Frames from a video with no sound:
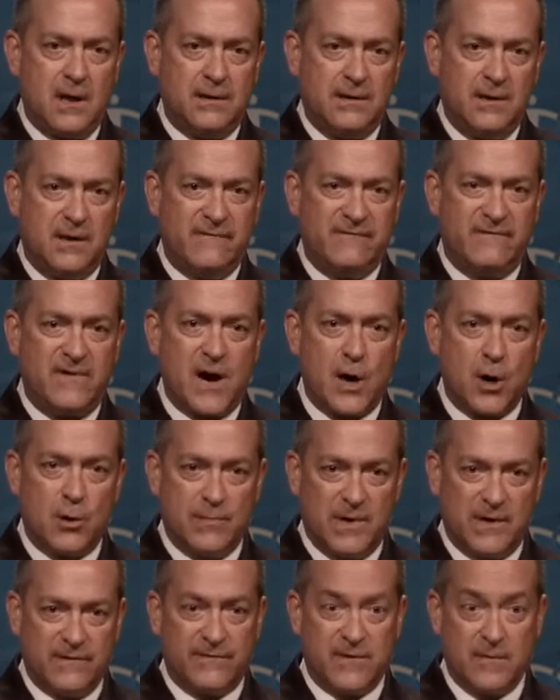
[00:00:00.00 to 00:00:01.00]
the
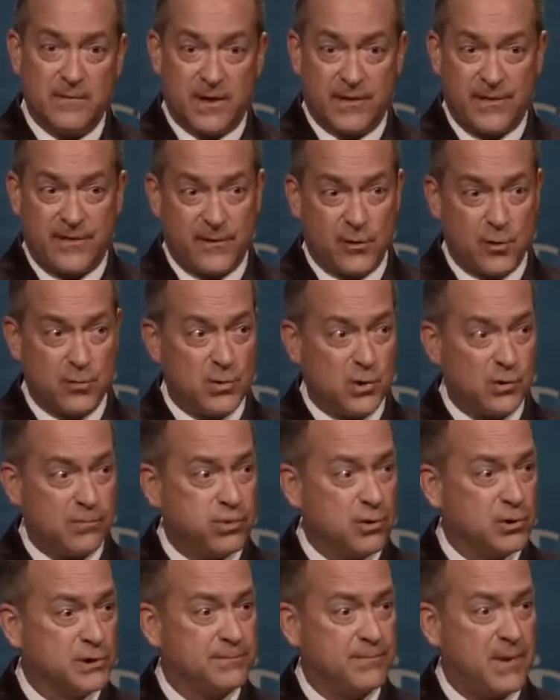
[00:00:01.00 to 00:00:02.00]
environment from a thermal
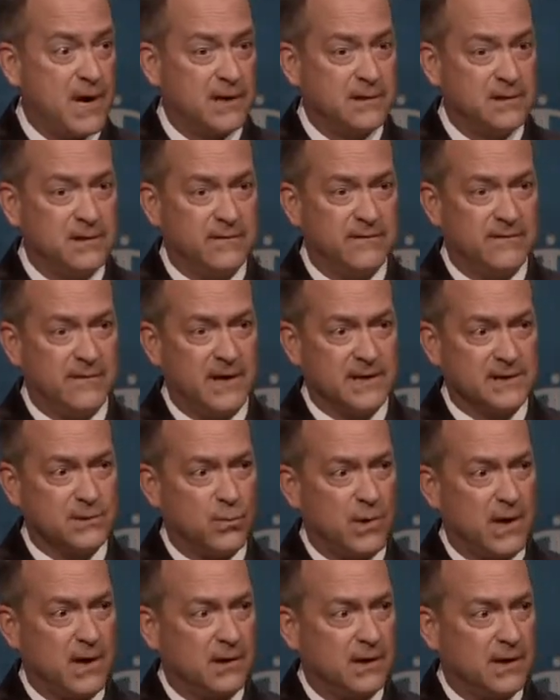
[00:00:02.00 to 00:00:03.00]
perspective, as
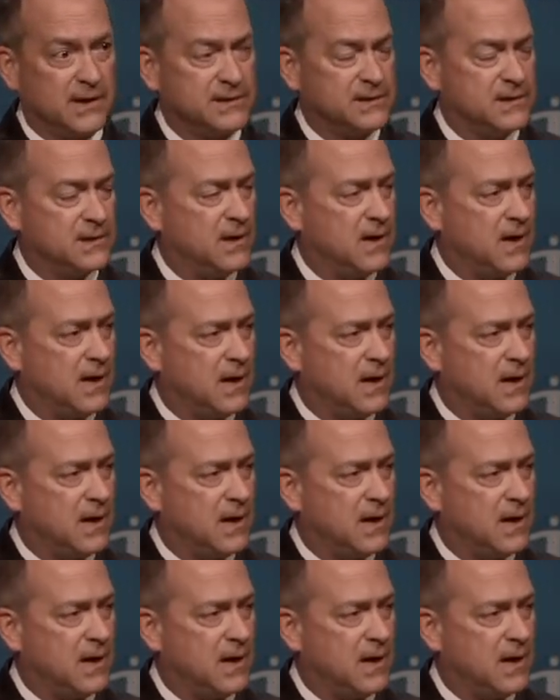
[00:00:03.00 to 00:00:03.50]
well as